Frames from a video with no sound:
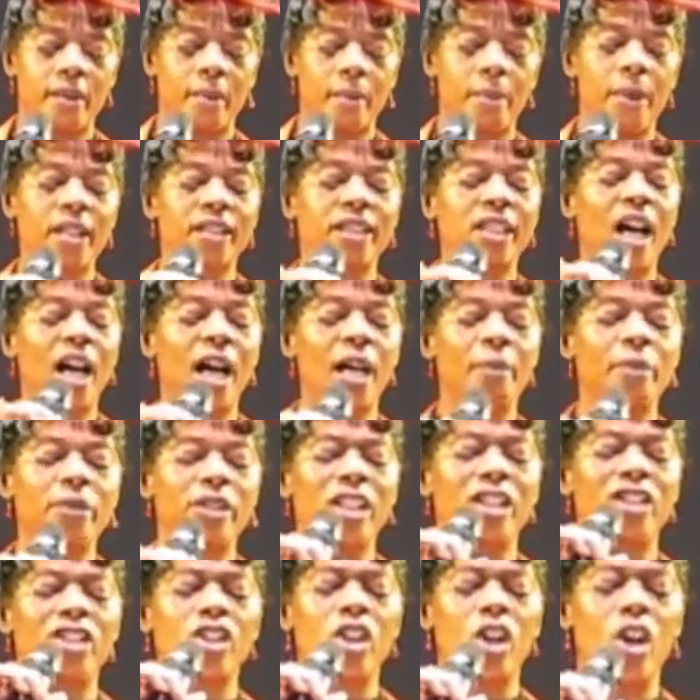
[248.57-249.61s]
but I'm
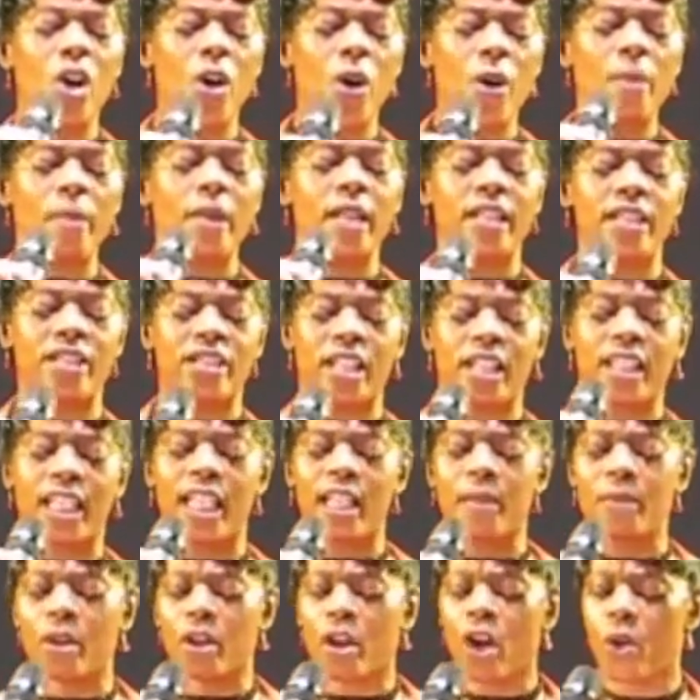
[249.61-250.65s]
determined to
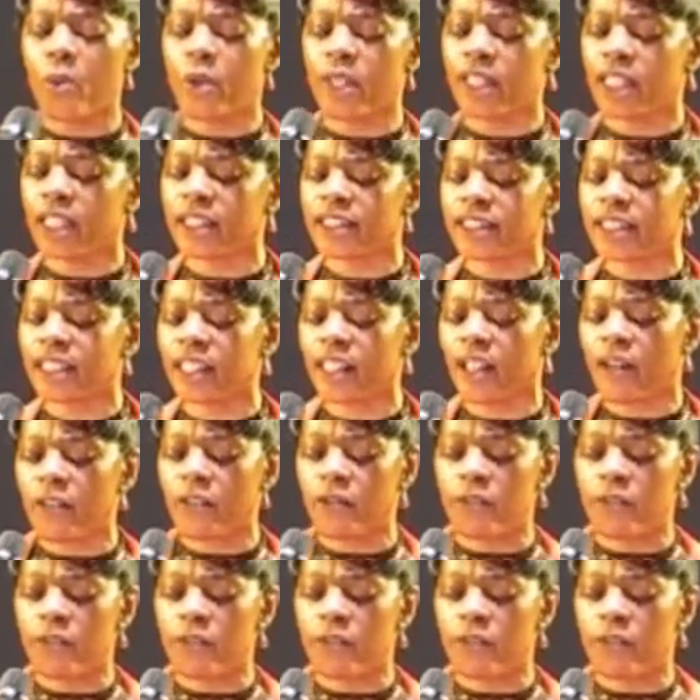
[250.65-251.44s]
keep going until I